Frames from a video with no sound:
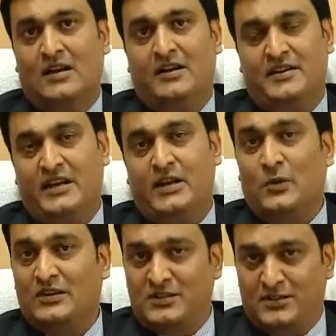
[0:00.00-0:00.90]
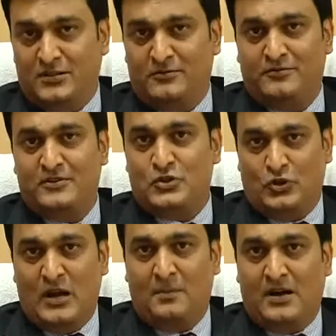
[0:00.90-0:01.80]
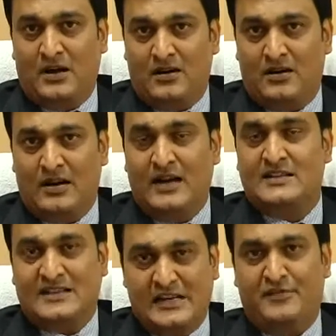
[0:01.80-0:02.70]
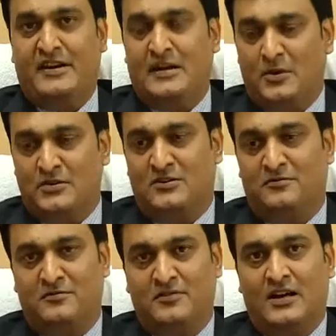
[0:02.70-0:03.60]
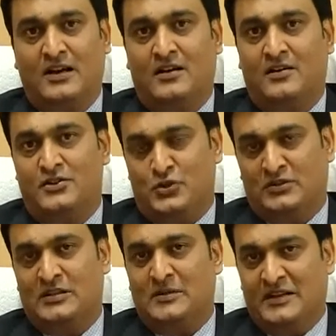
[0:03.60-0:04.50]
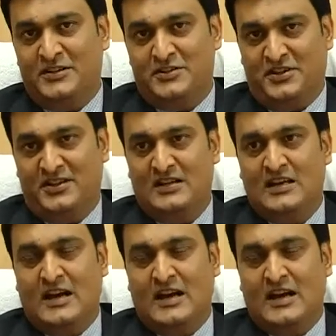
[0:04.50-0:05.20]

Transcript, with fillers: nearly one third of solar power, and a significant amount of uh, geothermal energy.